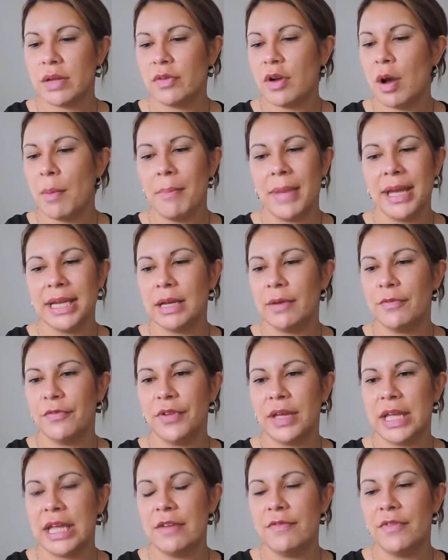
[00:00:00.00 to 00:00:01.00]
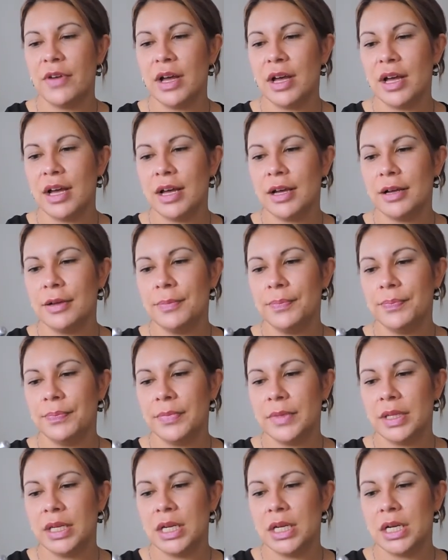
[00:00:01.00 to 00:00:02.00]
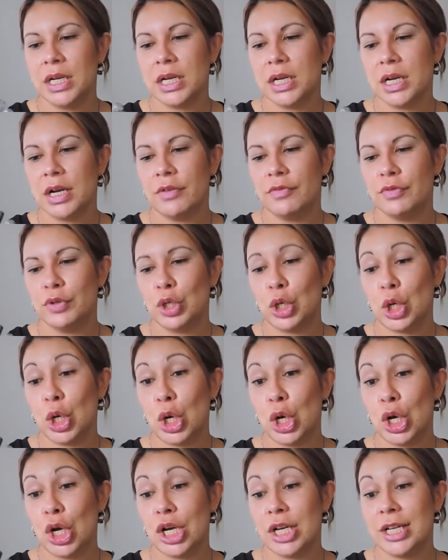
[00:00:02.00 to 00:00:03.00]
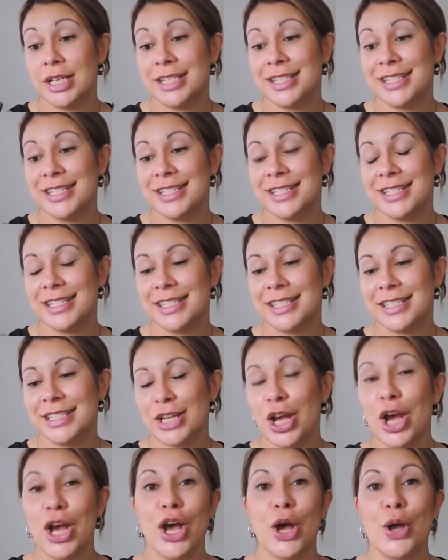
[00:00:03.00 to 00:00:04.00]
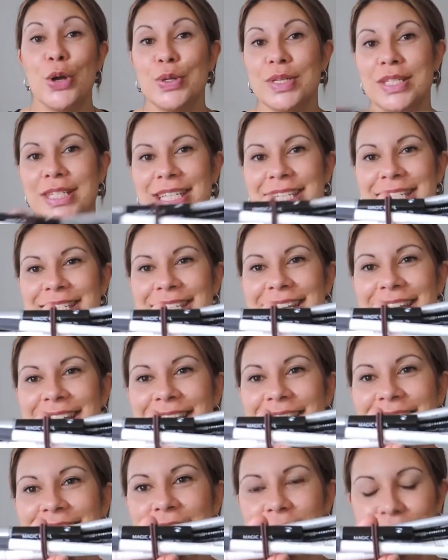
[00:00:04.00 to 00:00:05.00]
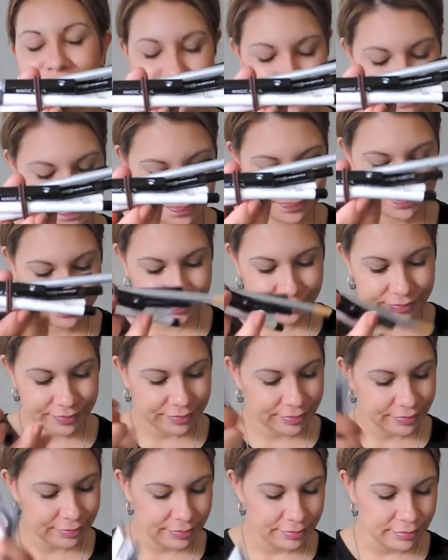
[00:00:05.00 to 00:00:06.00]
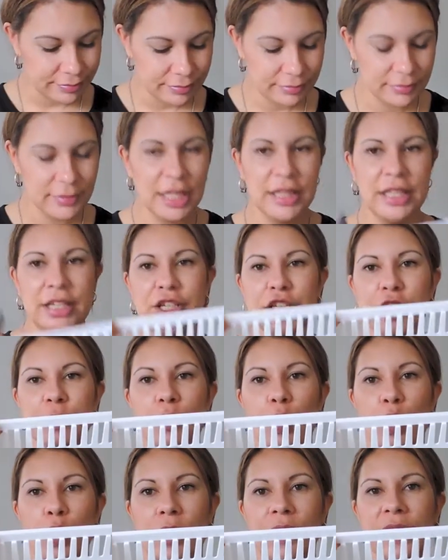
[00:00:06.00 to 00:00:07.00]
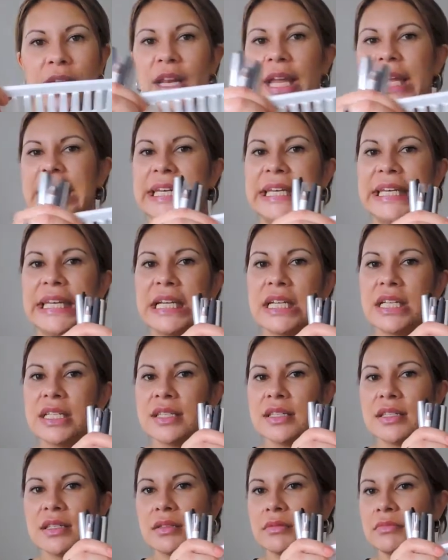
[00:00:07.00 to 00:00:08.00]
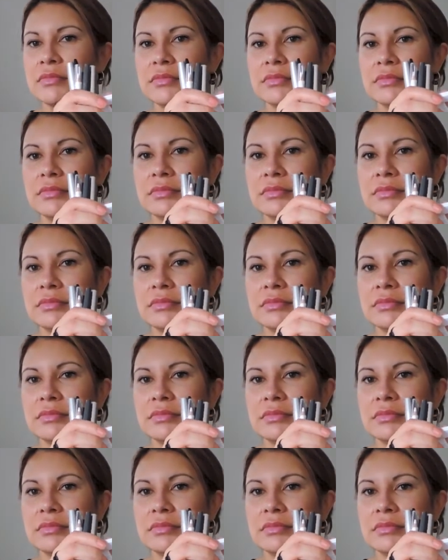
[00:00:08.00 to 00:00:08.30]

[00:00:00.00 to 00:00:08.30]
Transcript: I've got Makeup Forever. I've got OCC, and then just more in there, like NYX.